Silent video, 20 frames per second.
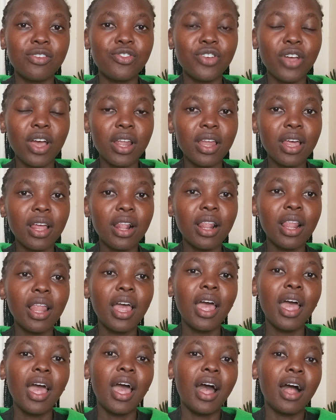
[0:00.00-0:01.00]
channel.
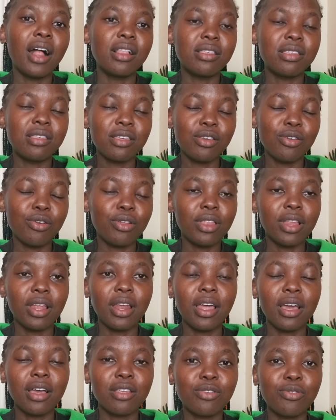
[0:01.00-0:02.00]
I'll see you on the
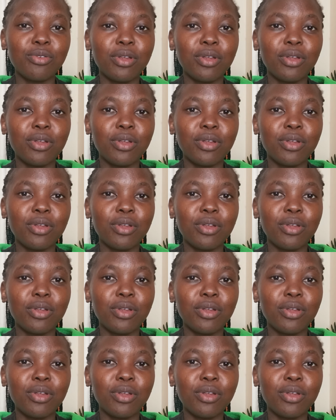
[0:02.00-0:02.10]
next